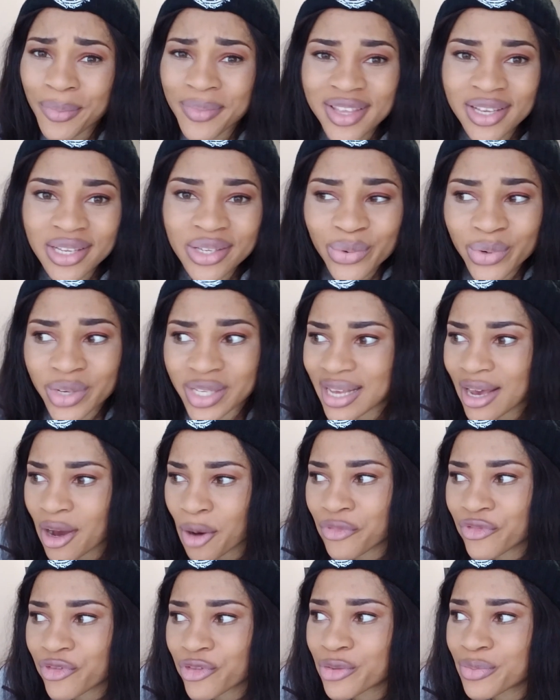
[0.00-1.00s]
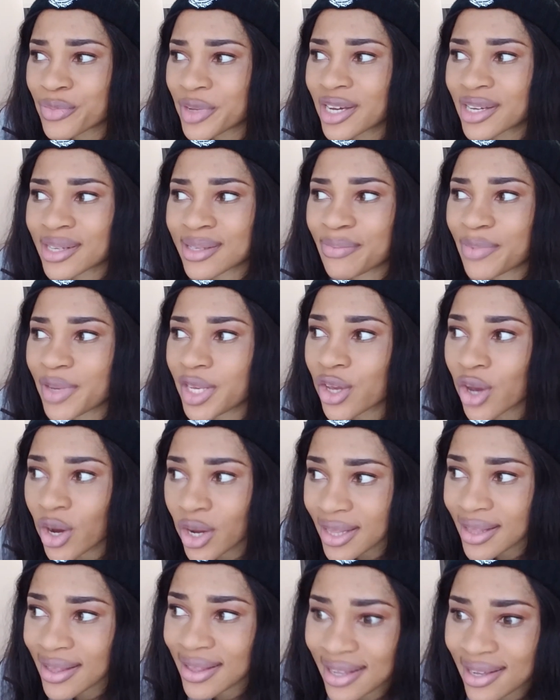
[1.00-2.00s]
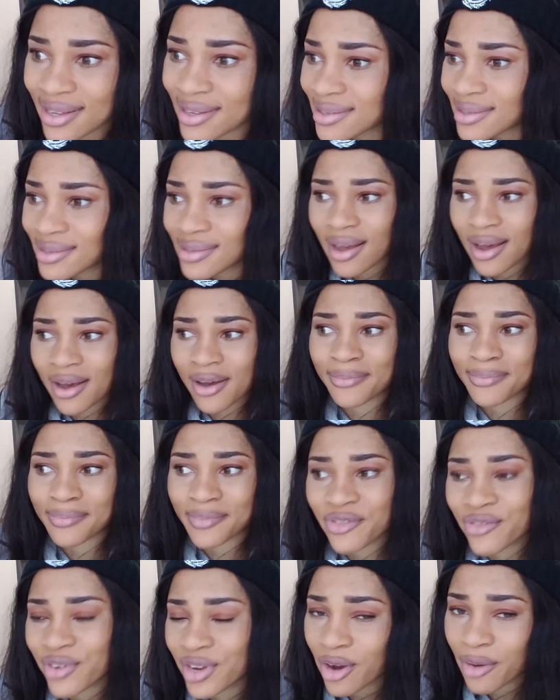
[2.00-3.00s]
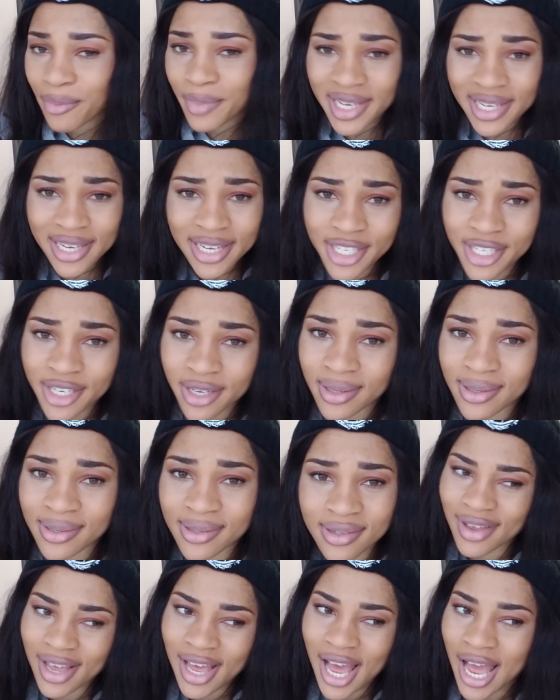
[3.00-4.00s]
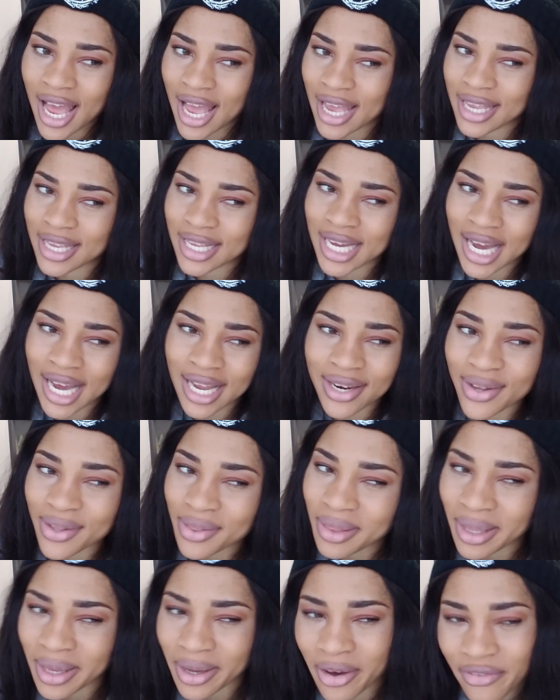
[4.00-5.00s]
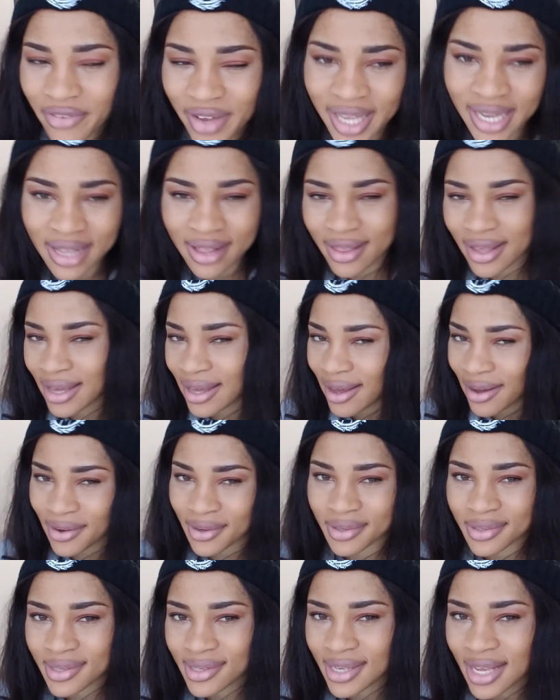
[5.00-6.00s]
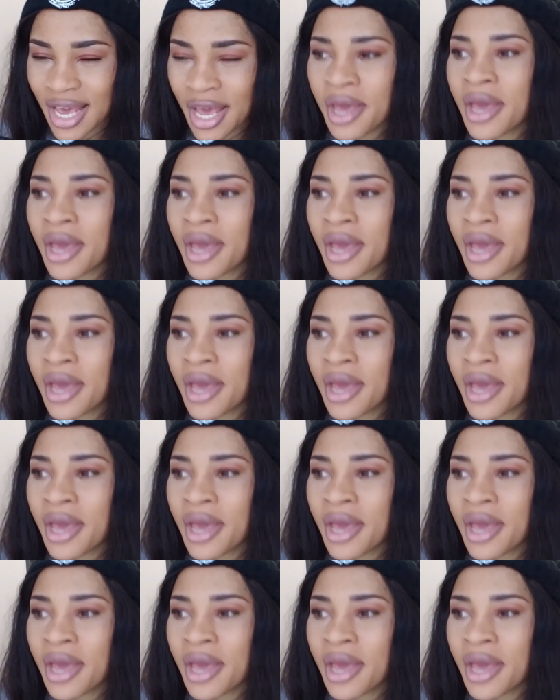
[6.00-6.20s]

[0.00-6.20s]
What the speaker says: this was helpful, because beyond these recommendations, I cannot think of anything else.